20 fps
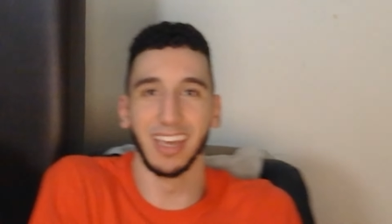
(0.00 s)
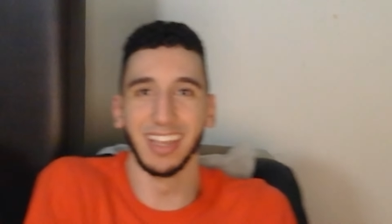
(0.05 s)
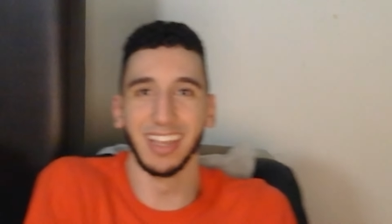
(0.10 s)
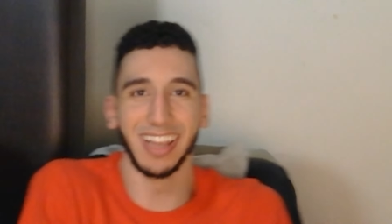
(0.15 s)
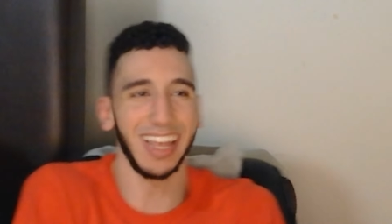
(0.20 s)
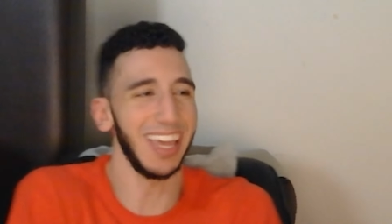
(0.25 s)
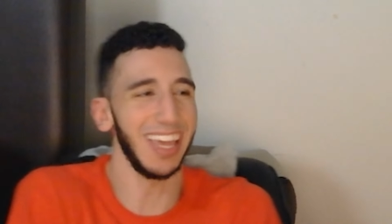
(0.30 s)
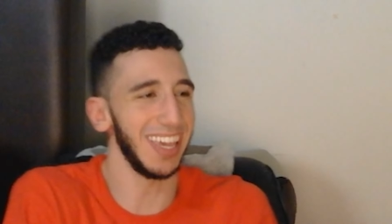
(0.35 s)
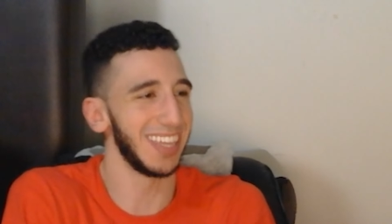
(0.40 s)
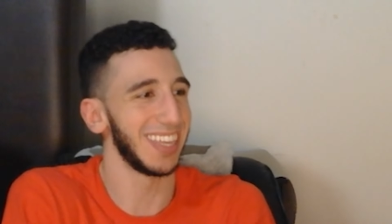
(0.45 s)

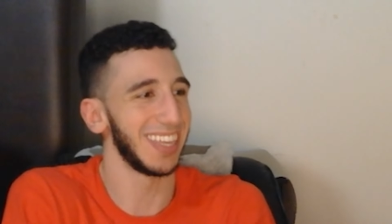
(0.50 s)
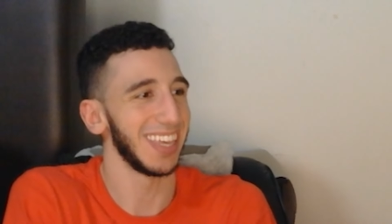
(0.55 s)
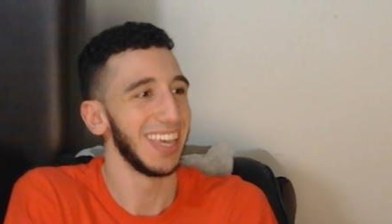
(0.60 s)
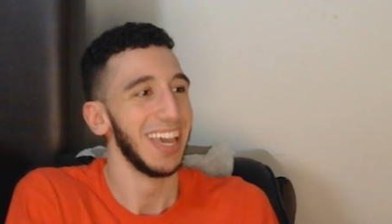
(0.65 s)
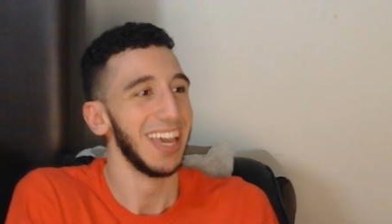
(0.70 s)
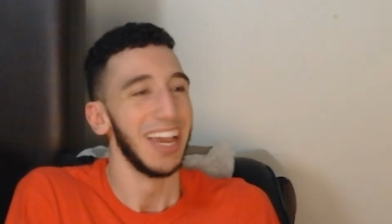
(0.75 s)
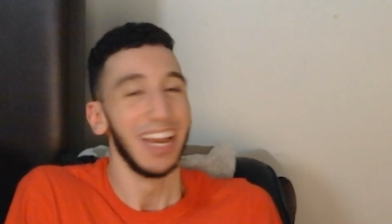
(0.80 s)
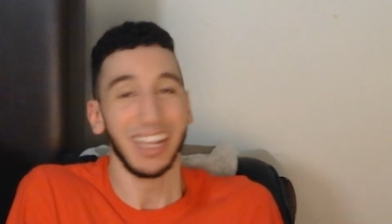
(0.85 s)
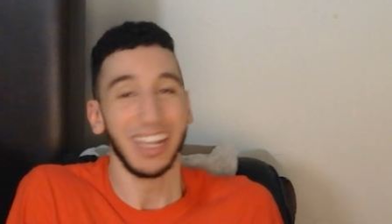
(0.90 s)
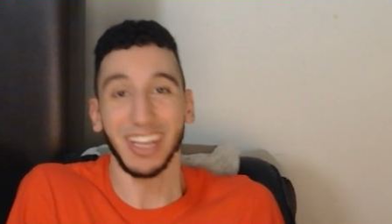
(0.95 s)
like,
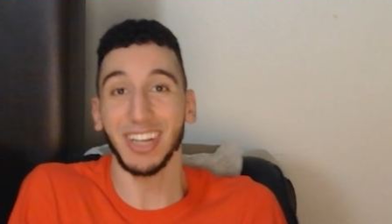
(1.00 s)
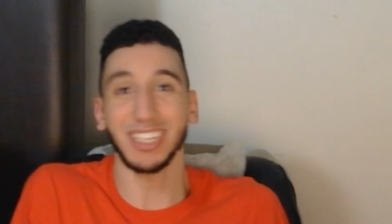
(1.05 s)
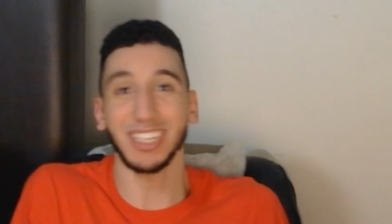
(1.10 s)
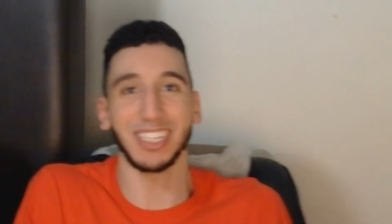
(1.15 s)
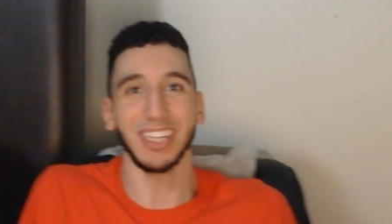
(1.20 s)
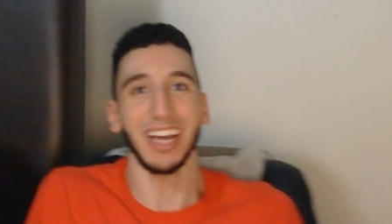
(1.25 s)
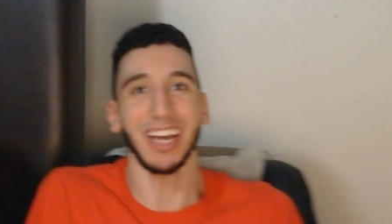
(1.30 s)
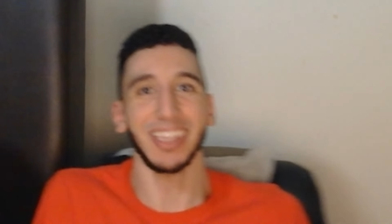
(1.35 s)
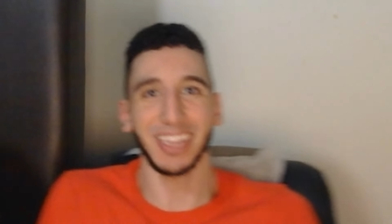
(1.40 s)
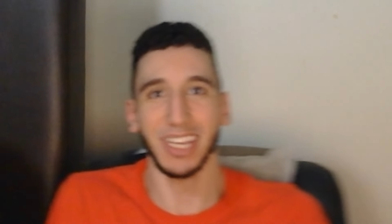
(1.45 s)
there's
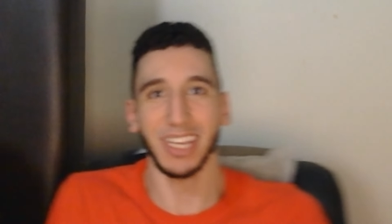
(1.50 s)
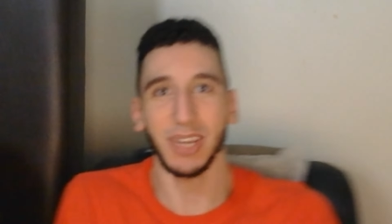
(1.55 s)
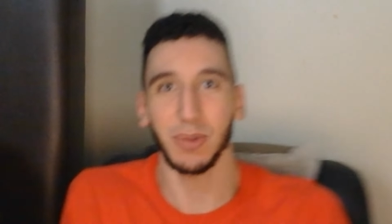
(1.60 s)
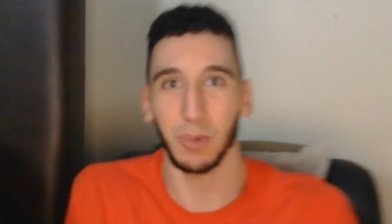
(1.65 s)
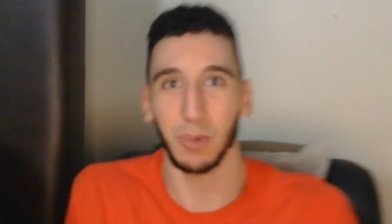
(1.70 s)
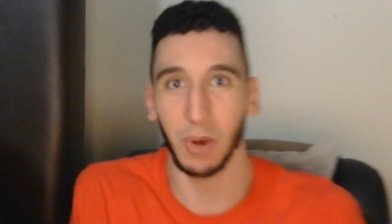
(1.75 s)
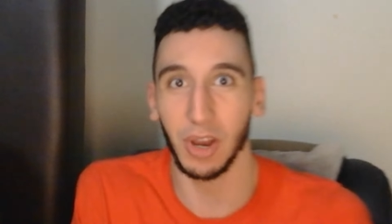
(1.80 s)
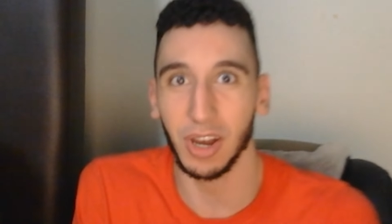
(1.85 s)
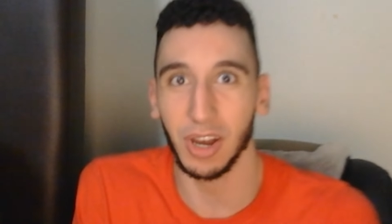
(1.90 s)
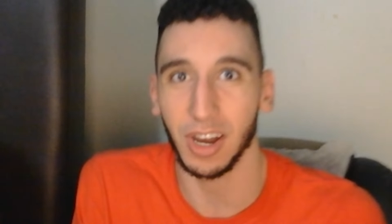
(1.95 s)
nothing
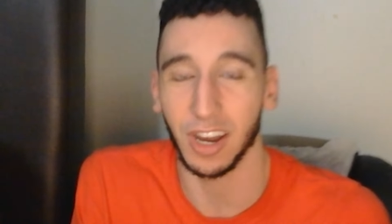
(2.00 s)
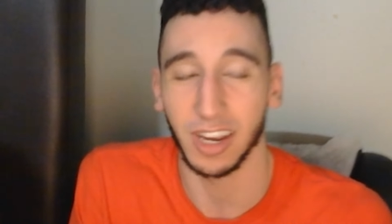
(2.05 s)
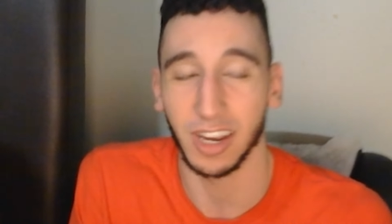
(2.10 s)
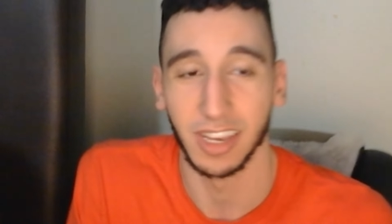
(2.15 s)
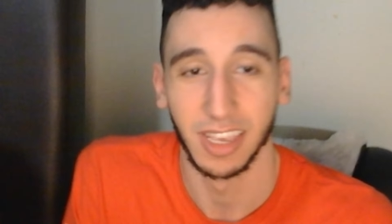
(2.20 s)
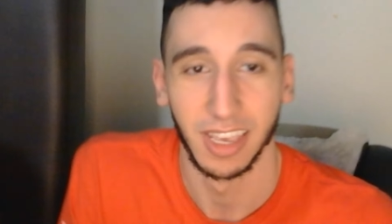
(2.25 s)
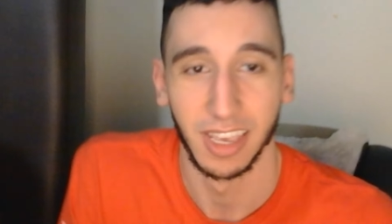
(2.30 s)
wrong.